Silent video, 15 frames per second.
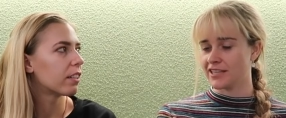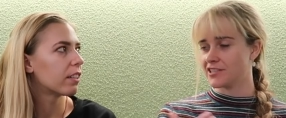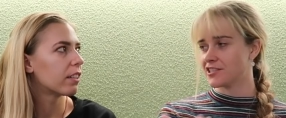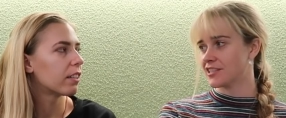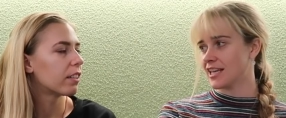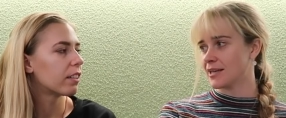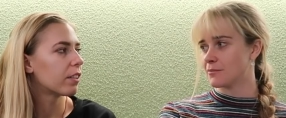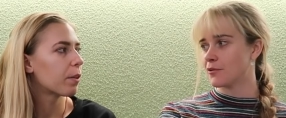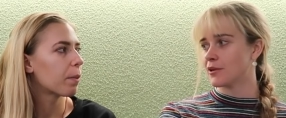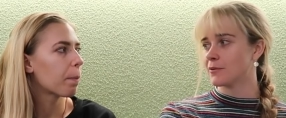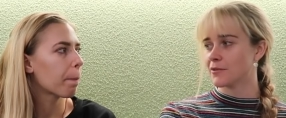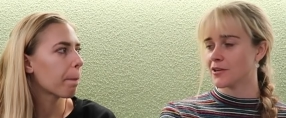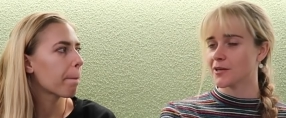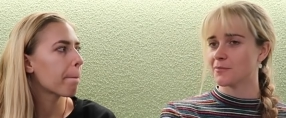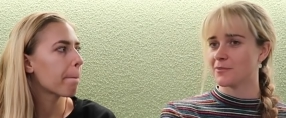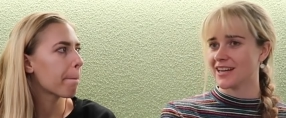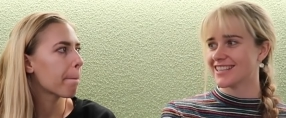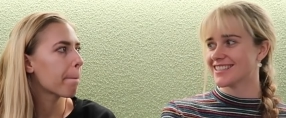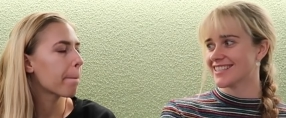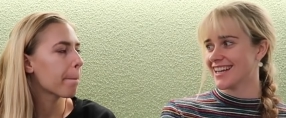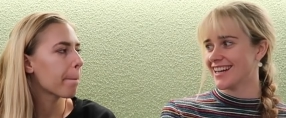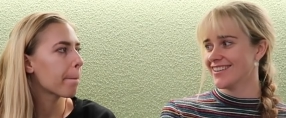Speaker 1: reaching that point where it
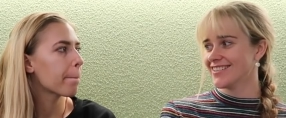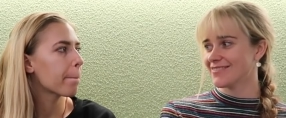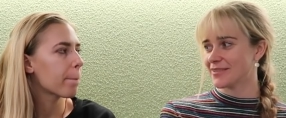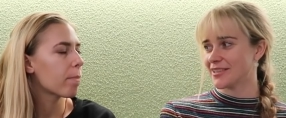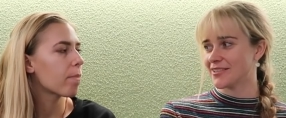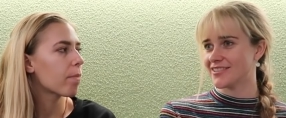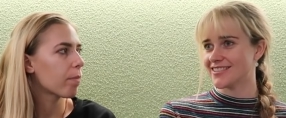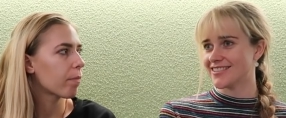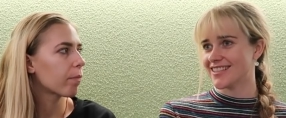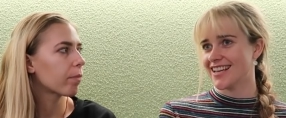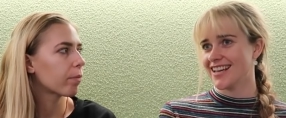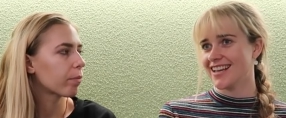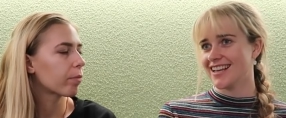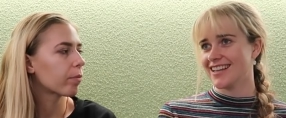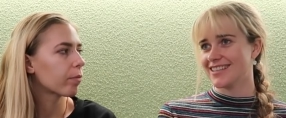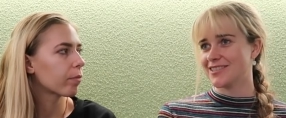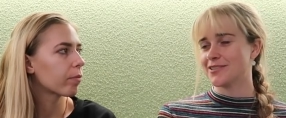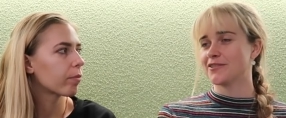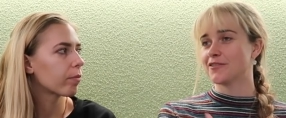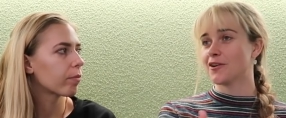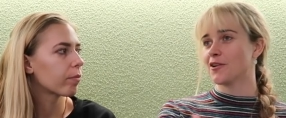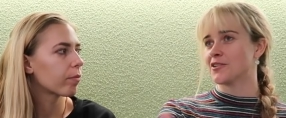breaks down because
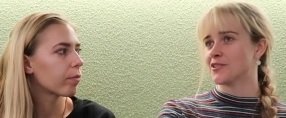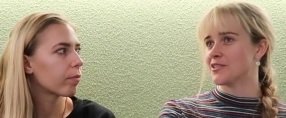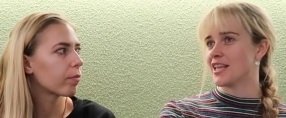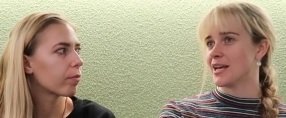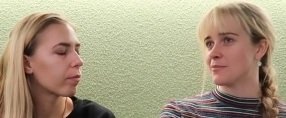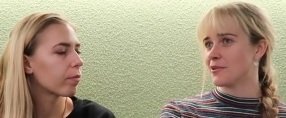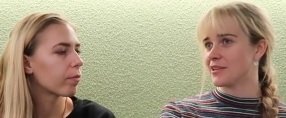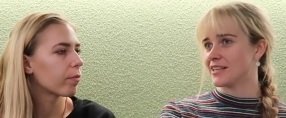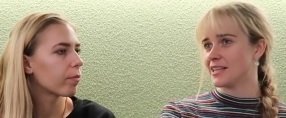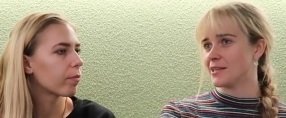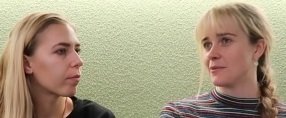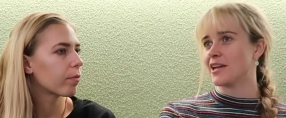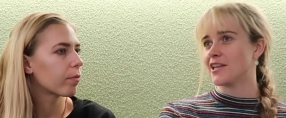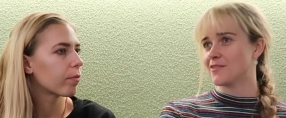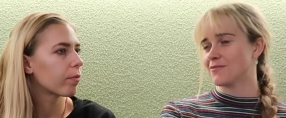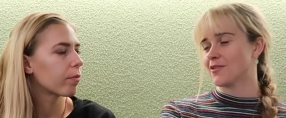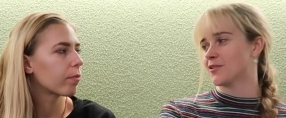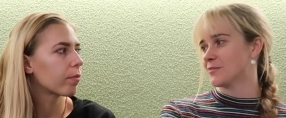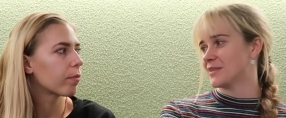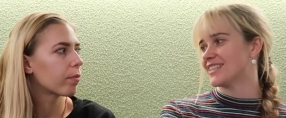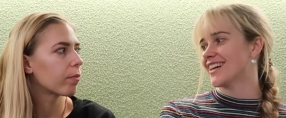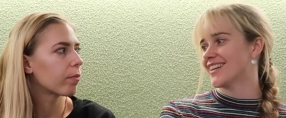to have gotten to that point anyway, you've
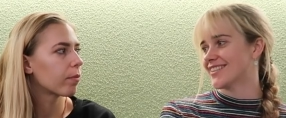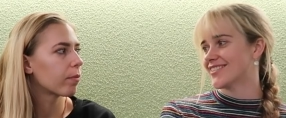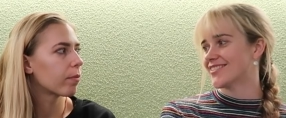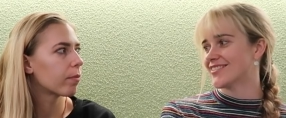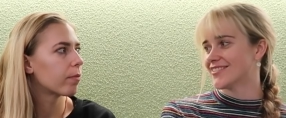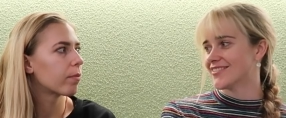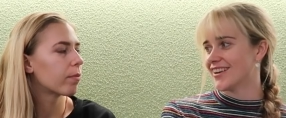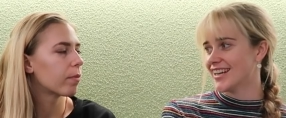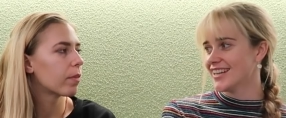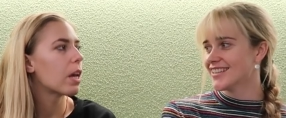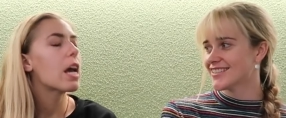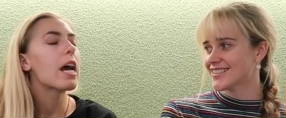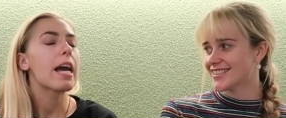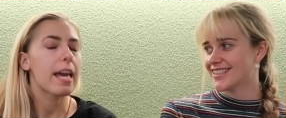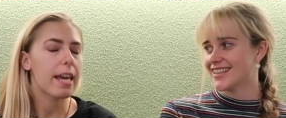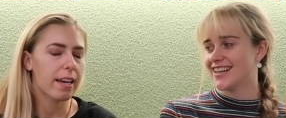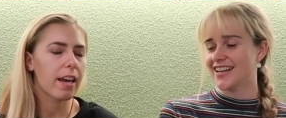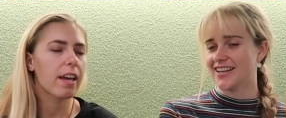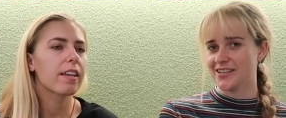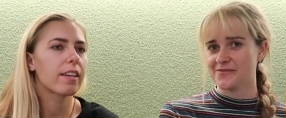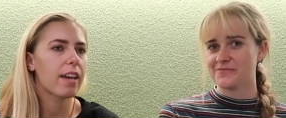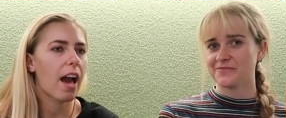probably done all right. Yeah.
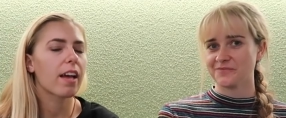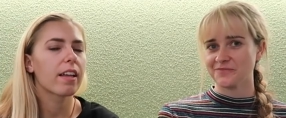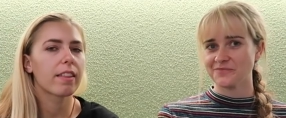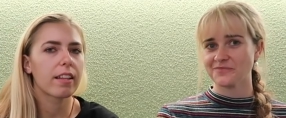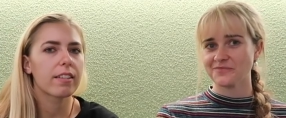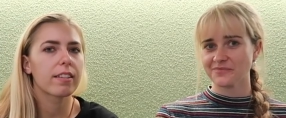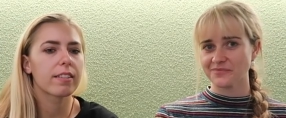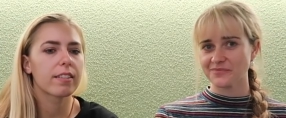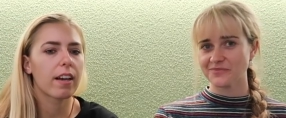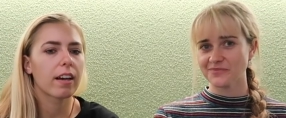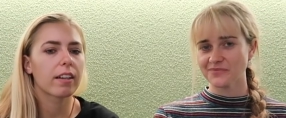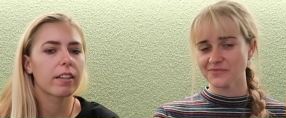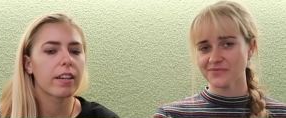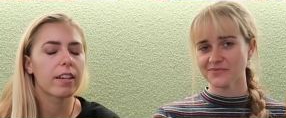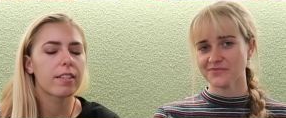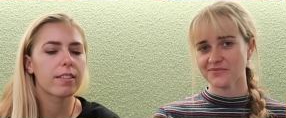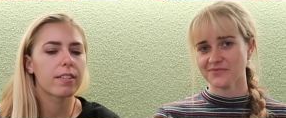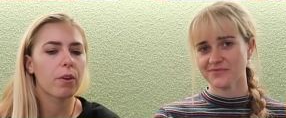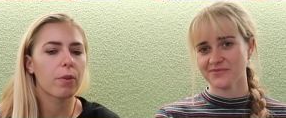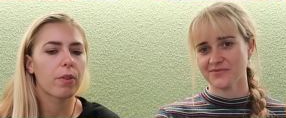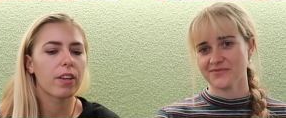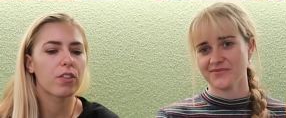It,
Speaker 2: yeah, that's exactly it.
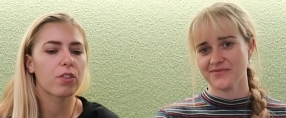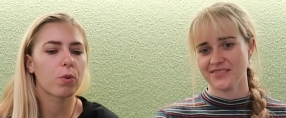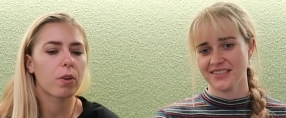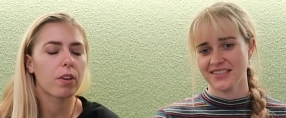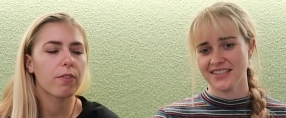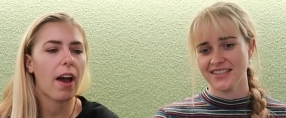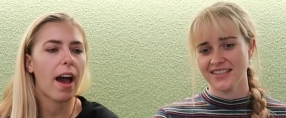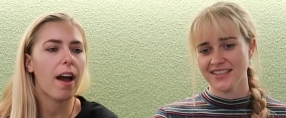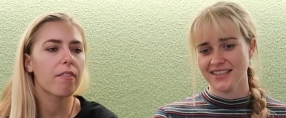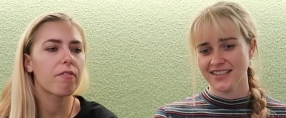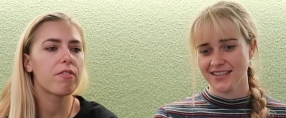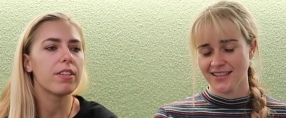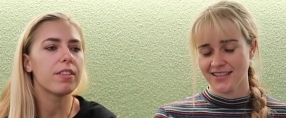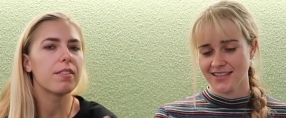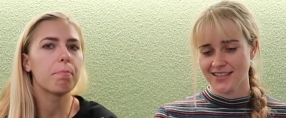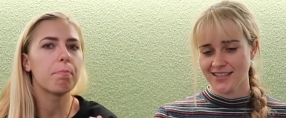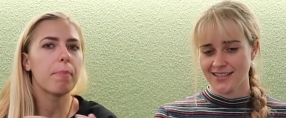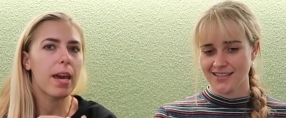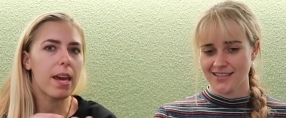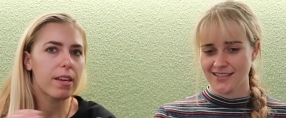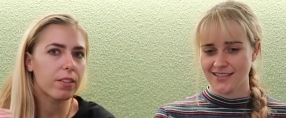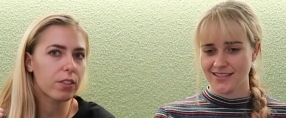So they sort of have these
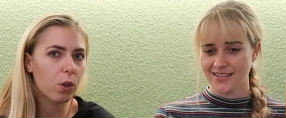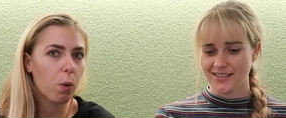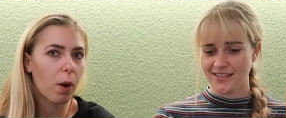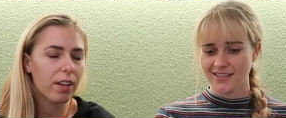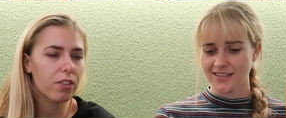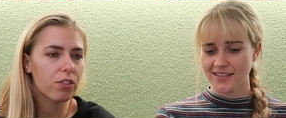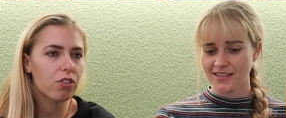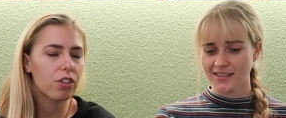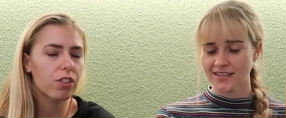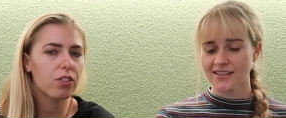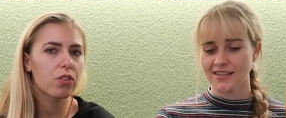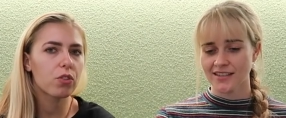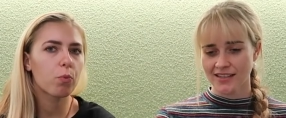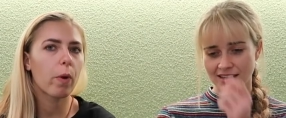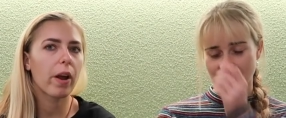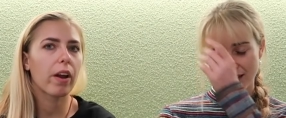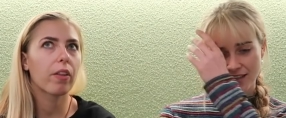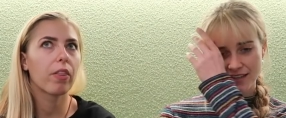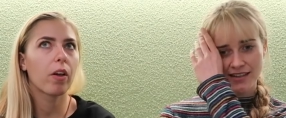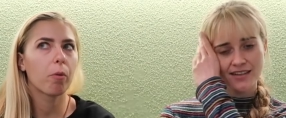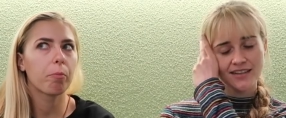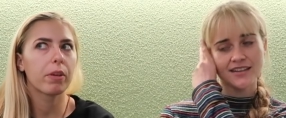base questions
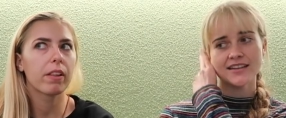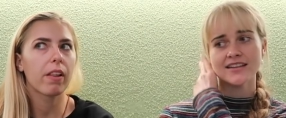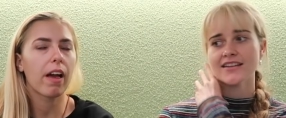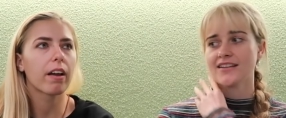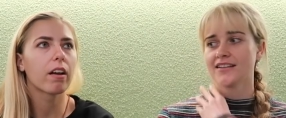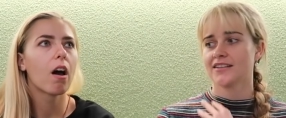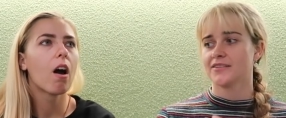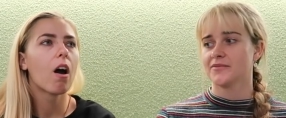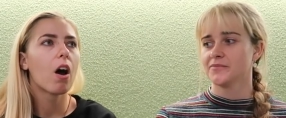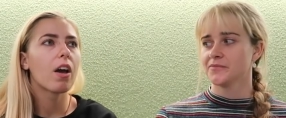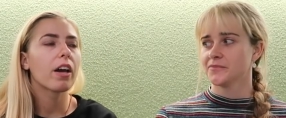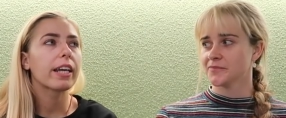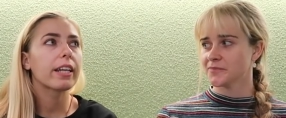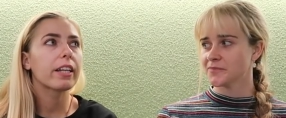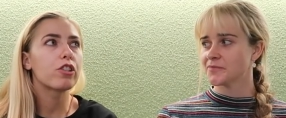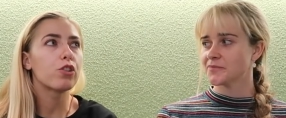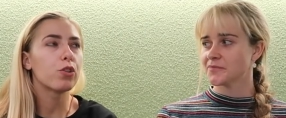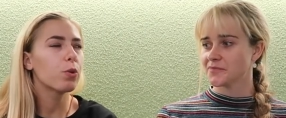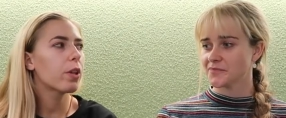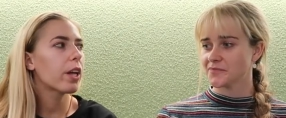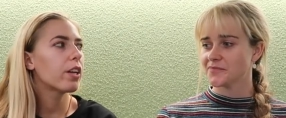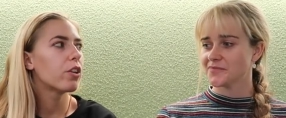where they'll be like,
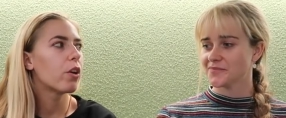do they